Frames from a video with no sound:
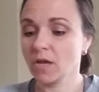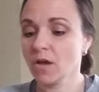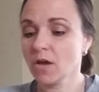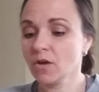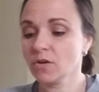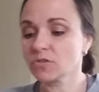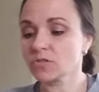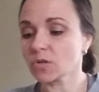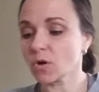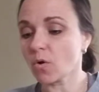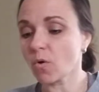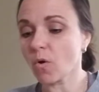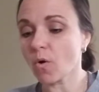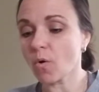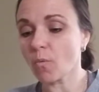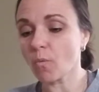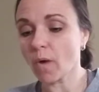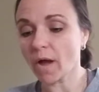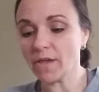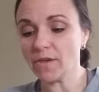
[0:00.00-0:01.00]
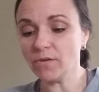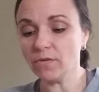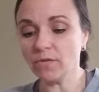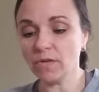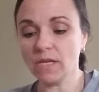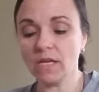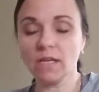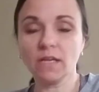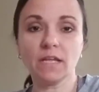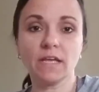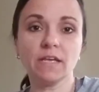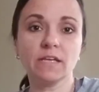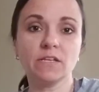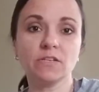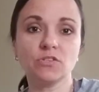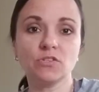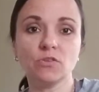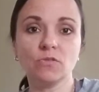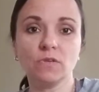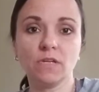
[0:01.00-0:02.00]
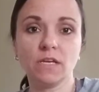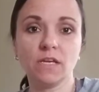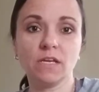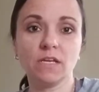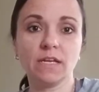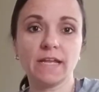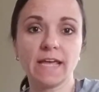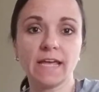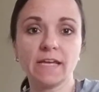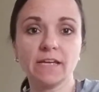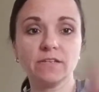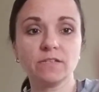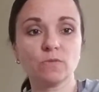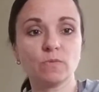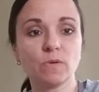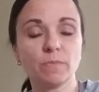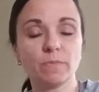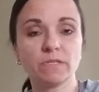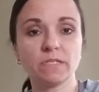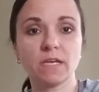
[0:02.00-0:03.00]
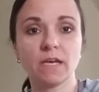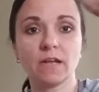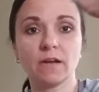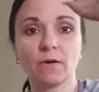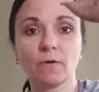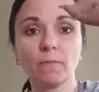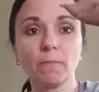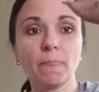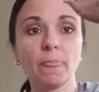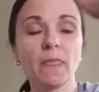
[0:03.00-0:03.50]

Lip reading: So what you need is a sweet potato.